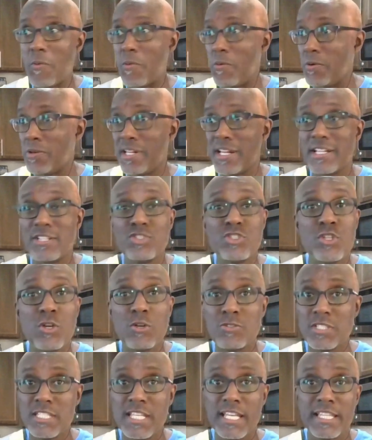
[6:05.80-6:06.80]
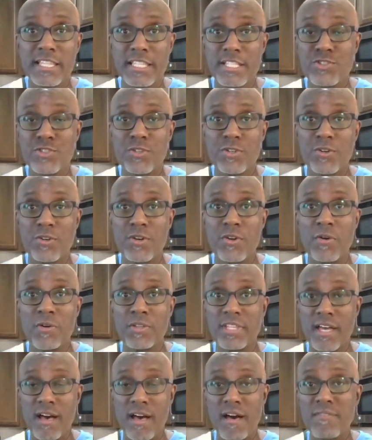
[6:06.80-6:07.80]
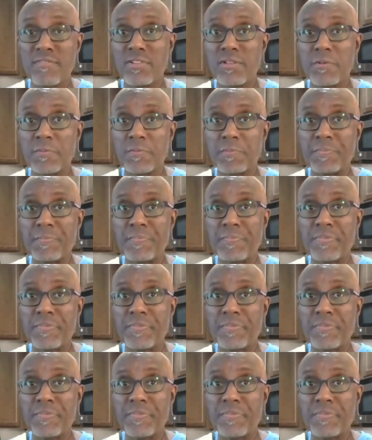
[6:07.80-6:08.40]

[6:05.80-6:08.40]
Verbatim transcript: or there's no signature on the envelope.